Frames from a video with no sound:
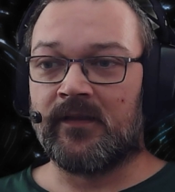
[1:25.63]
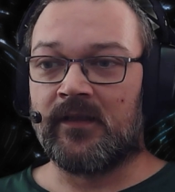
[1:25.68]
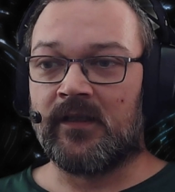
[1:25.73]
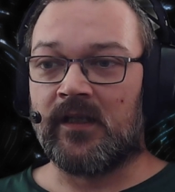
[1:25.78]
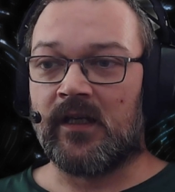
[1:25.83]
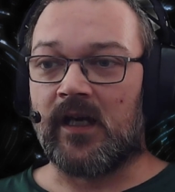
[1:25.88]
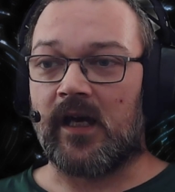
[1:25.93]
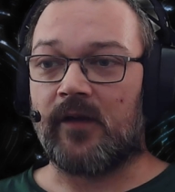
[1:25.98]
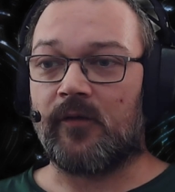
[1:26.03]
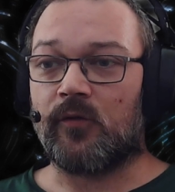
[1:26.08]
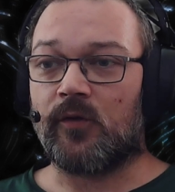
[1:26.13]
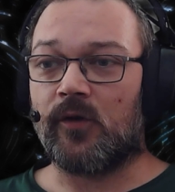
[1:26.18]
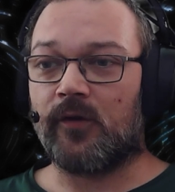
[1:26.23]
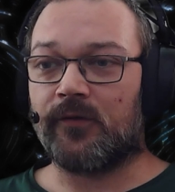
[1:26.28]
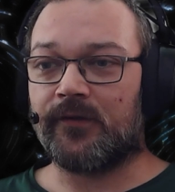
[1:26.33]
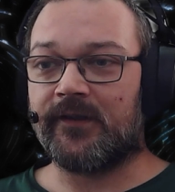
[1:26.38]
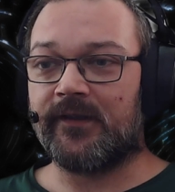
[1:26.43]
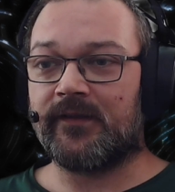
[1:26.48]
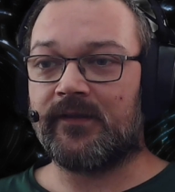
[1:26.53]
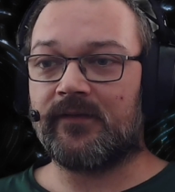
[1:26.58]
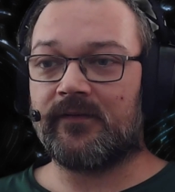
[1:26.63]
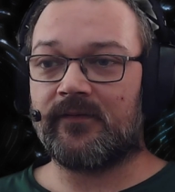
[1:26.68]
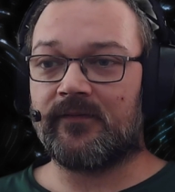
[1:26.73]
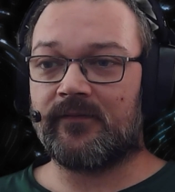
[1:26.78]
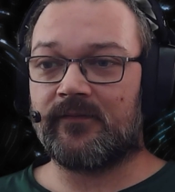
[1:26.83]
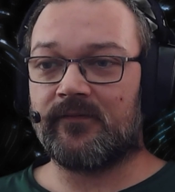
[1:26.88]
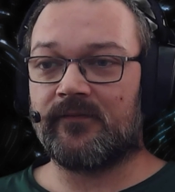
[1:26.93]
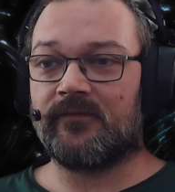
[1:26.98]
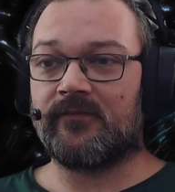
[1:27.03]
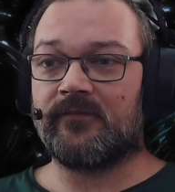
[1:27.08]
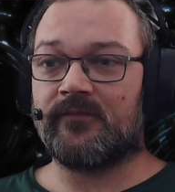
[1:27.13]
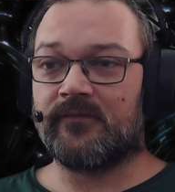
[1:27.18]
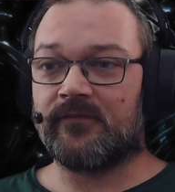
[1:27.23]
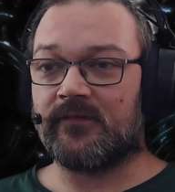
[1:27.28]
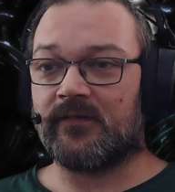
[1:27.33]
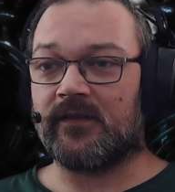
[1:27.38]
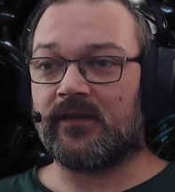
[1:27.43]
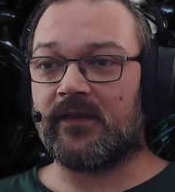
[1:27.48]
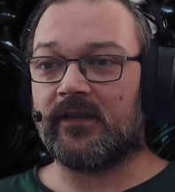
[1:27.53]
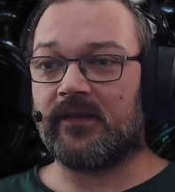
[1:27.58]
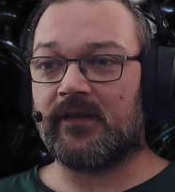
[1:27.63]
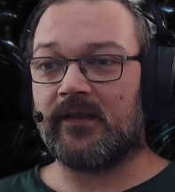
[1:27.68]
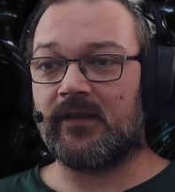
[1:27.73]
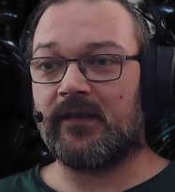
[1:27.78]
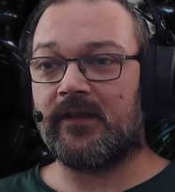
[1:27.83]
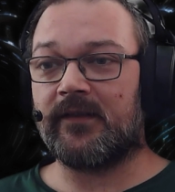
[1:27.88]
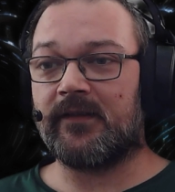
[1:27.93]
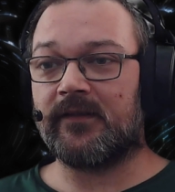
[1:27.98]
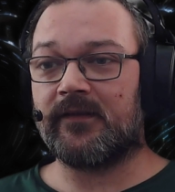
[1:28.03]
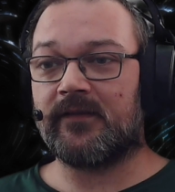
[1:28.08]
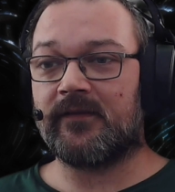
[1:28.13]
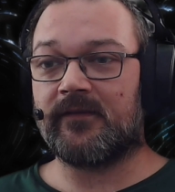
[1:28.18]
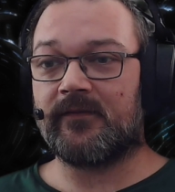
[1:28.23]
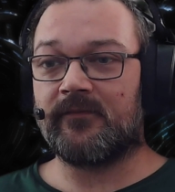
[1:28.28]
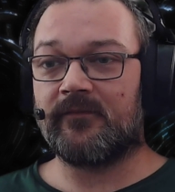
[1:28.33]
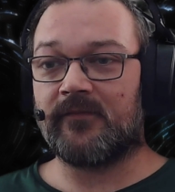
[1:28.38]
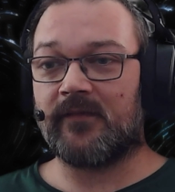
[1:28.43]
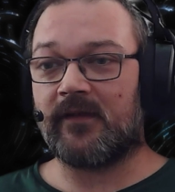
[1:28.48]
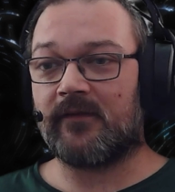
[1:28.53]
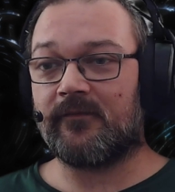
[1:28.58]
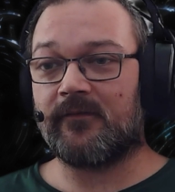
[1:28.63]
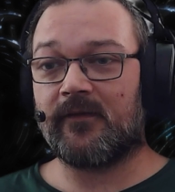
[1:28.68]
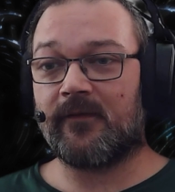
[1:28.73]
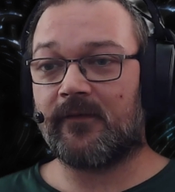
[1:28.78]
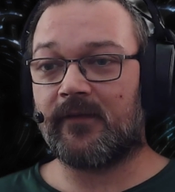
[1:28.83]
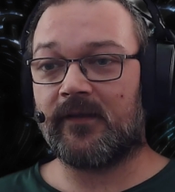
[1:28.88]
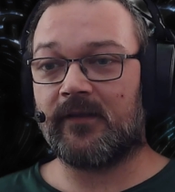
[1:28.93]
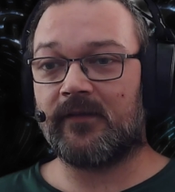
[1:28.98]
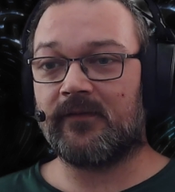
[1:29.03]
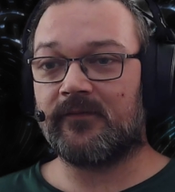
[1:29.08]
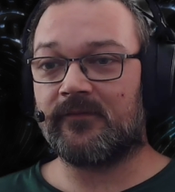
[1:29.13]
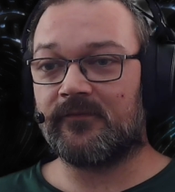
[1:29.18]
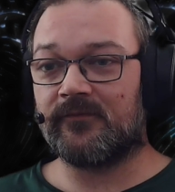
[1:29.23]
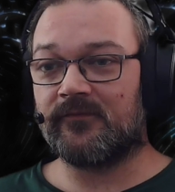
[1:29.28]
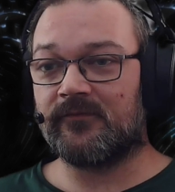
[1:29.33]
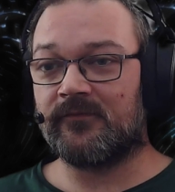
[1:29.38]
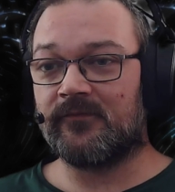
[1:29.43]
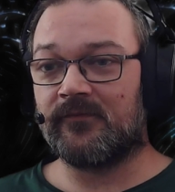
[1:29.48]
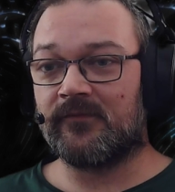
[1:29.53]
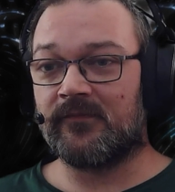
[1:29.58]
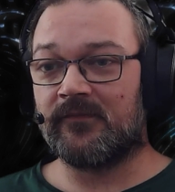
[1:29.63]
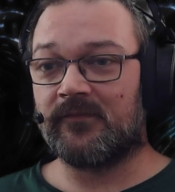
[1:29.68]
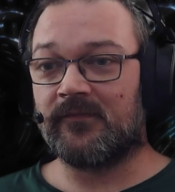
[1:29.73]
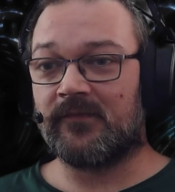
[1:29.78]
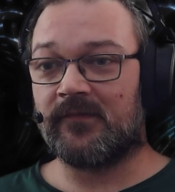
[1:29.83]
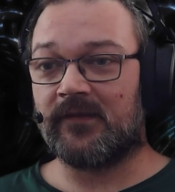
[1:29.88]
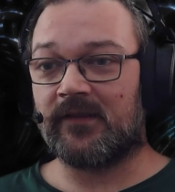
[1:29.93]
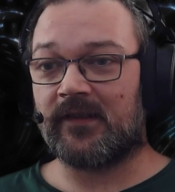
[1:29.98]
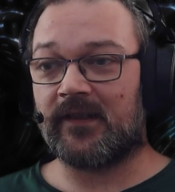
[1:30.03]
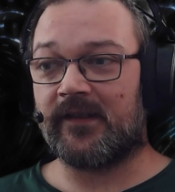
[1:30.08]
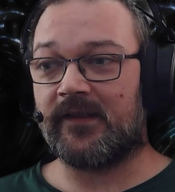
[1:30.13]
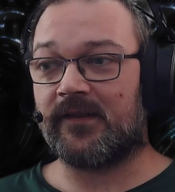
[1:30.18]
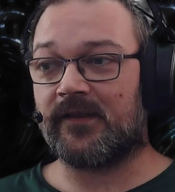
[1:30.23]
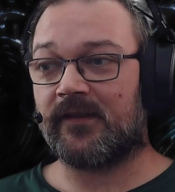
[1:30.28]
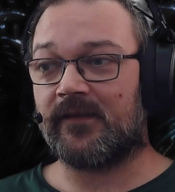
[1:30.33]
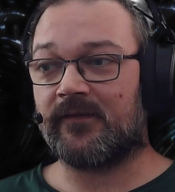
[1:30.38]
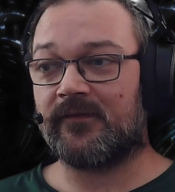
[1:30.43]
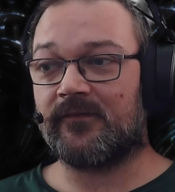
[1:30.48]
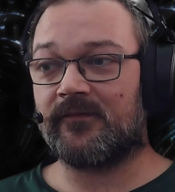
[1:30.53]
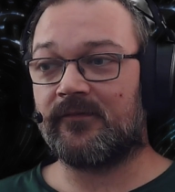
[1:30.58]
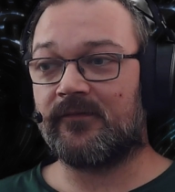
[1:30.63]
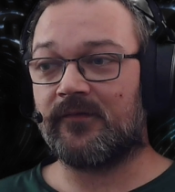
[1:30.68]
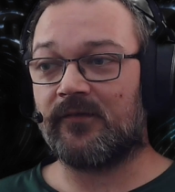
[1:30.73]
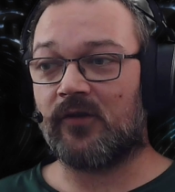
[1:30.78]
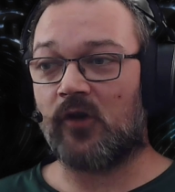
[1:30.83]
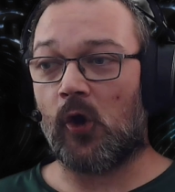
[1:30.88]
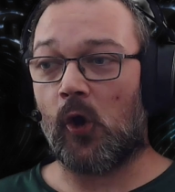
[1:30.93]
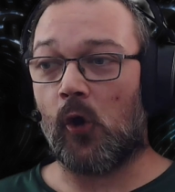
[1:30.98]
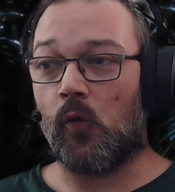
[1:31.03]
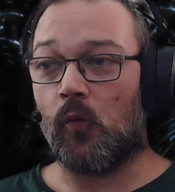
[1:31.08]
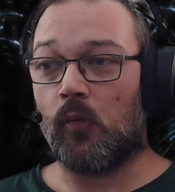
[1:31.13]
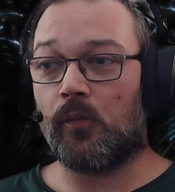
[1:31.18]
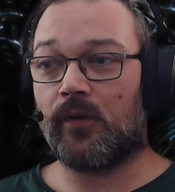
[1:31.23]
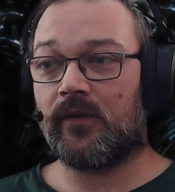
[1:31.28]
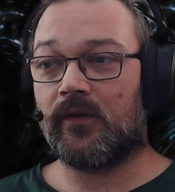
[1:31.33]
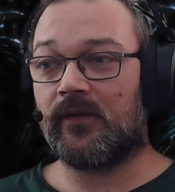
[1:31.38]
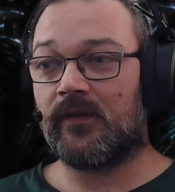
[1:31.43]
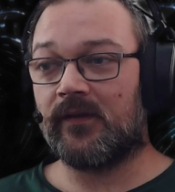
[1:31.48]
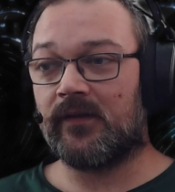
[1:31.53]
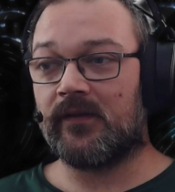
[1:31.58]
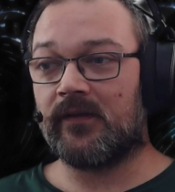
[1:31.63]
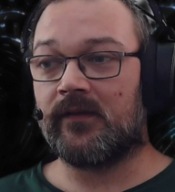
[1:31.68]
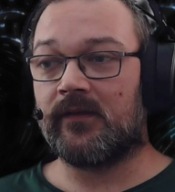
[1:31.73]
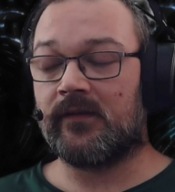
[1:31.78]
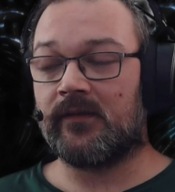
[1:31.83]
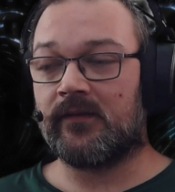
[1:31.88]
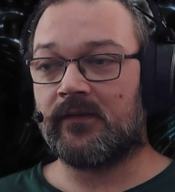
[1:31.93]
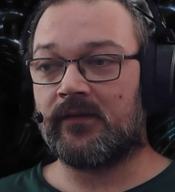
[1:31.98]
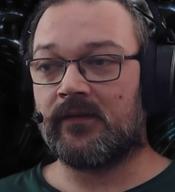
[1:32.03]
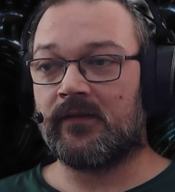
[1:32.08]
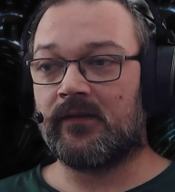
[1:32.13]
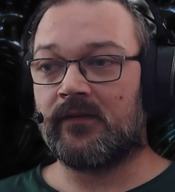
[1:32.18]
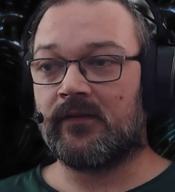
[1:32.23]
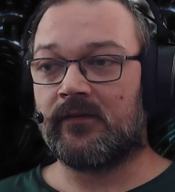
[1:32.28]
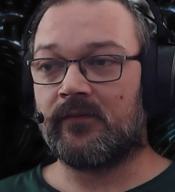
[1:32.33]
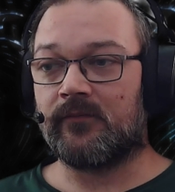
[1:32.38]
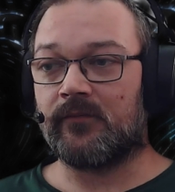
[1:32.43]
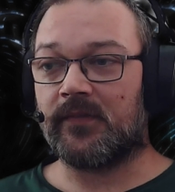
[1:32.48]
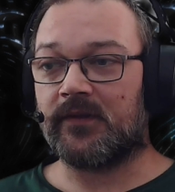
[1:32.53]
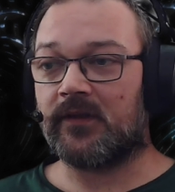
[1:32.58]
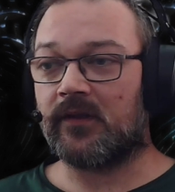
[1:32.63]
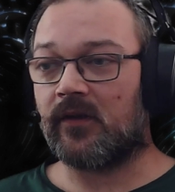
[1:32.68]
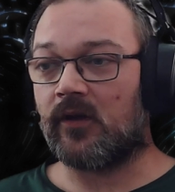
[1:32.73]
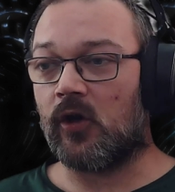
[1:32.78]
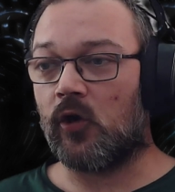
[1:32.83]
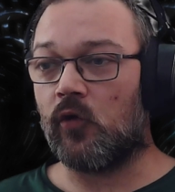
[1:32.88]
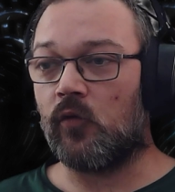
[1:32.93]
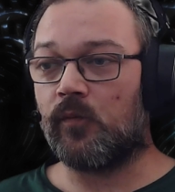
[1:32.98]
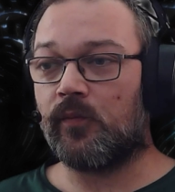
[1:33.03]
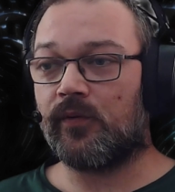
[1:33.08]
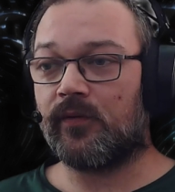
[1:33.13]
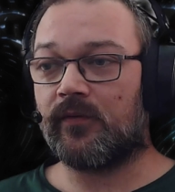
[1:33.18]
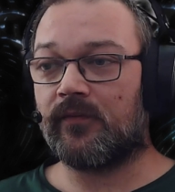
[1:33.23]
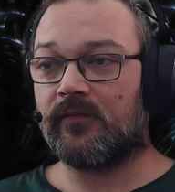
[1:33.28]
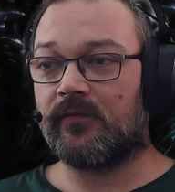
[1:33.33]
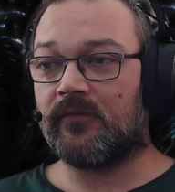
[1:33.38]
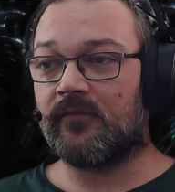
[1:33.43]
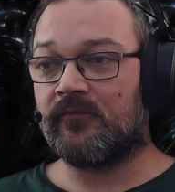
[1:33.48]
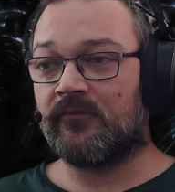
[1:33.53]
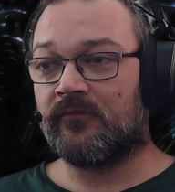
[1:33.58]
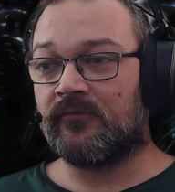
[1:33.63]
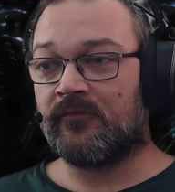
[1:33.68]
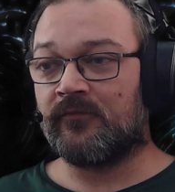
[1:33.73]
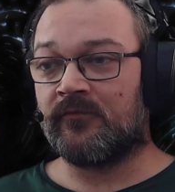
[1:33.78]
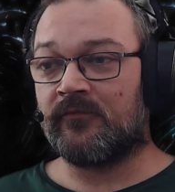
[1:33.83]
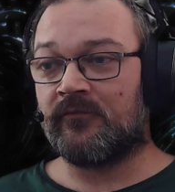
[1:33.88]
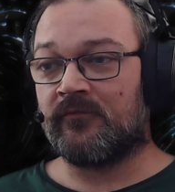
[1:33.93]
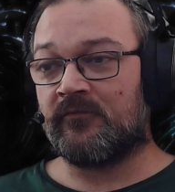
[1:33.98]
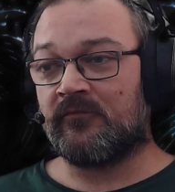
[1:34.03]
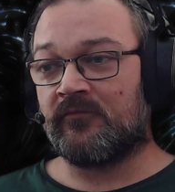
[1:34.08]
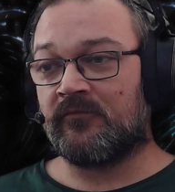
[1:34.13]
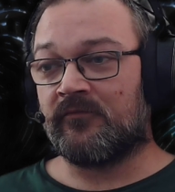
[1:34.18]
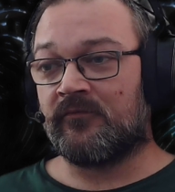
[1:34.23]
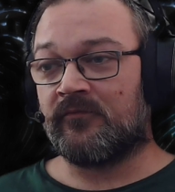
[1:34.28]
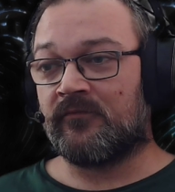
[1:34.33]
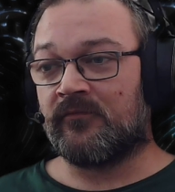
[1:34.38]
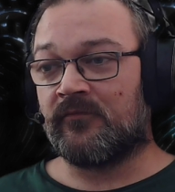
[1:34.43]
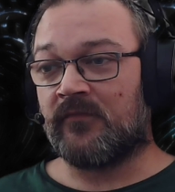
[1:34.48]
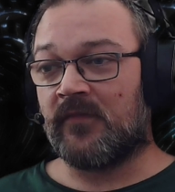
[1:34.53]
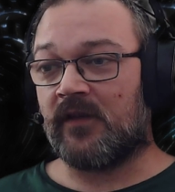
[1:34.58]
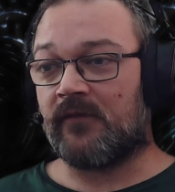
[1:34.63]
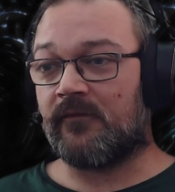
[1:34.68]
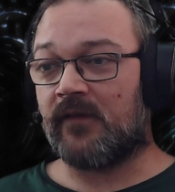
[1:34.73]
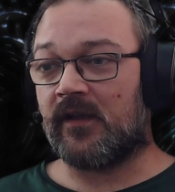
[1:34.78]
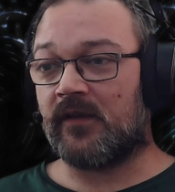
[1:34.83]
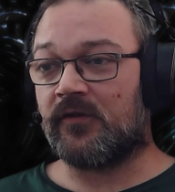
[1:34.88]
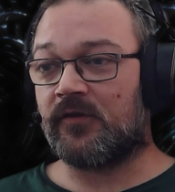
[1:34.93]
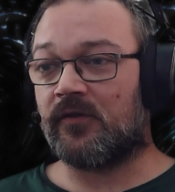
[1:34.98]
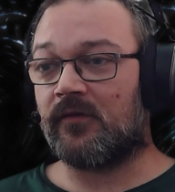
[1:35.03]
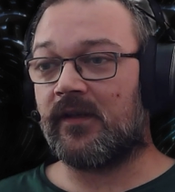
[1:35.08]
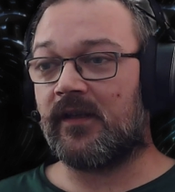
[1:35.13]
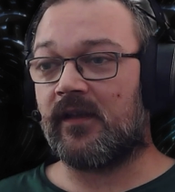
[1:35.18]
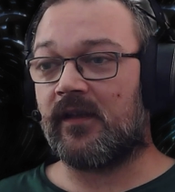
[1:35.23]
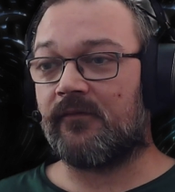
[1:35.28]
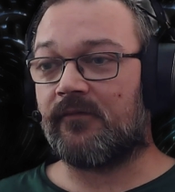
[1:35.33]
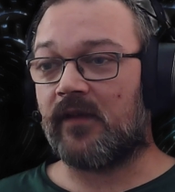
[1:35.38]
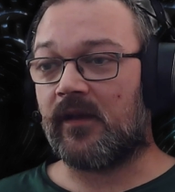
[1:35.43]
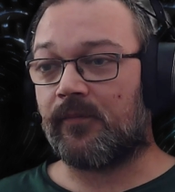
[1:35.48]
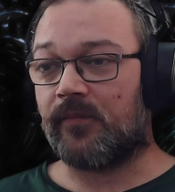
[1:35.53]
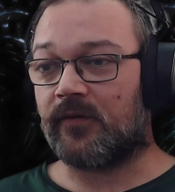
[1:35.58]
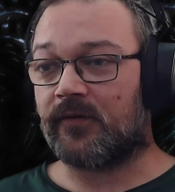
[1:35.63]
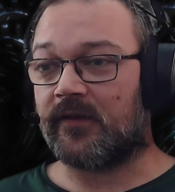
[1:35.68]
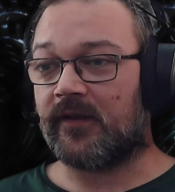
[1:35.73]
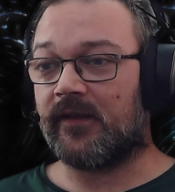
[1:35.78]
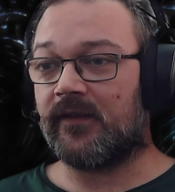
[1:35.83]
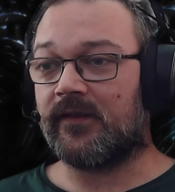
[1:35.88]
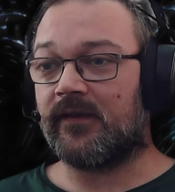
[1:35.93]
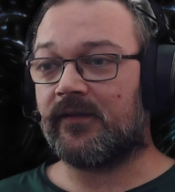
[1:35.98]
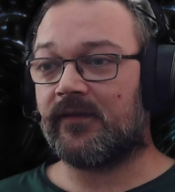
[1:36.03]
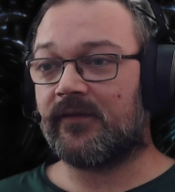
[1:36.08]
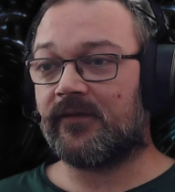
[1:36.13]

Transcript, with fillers: I wrote it, then I deleted everything, clinging to hope. But the hope eventually evaporated.